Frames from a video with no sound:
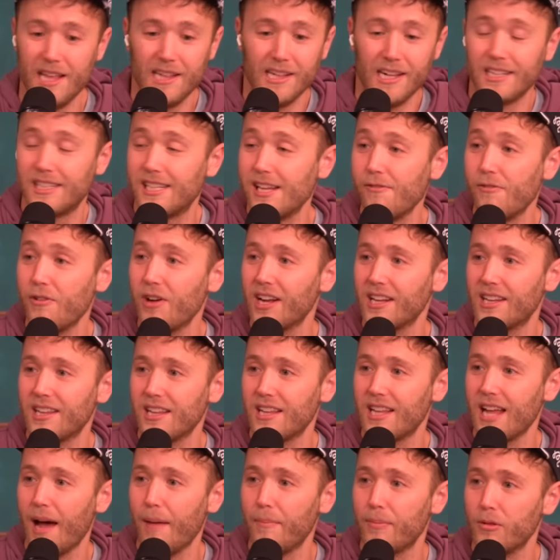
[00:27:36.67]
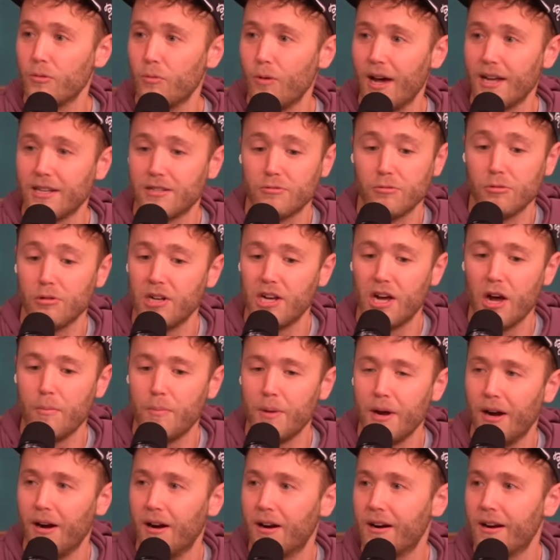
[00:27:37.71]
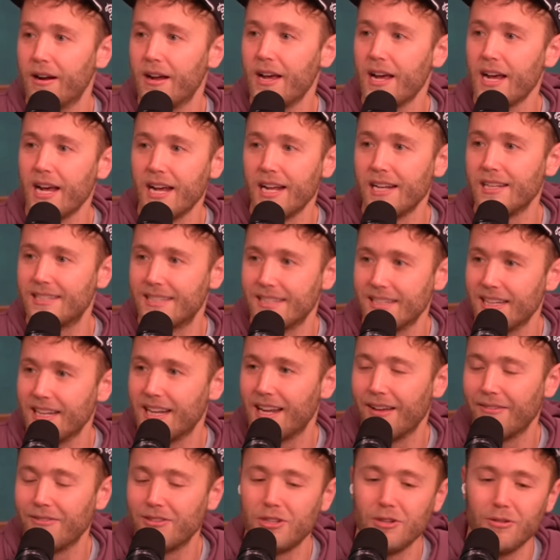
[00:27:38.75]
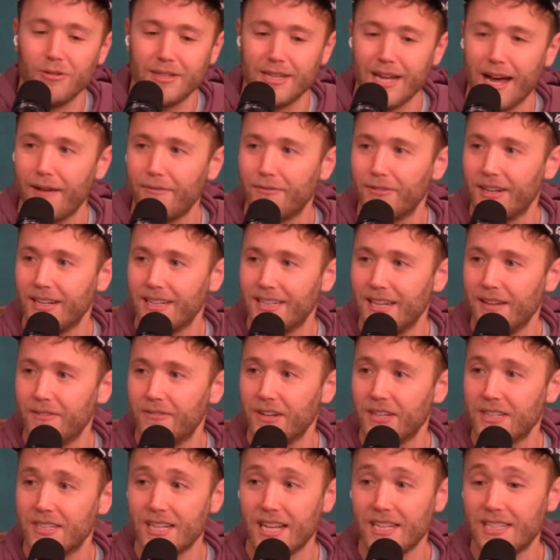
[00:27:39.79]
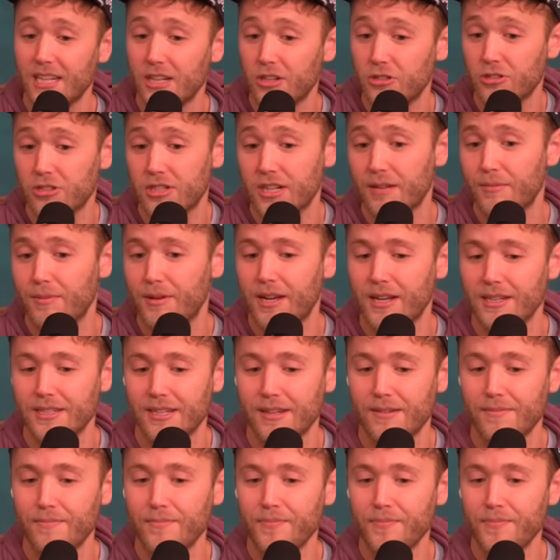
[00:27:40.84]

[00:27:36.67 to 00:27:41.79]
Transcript: Let's see if we can get to the top of the West. Rudy Gobert instantly gives you a top flight defense. And that's interesting because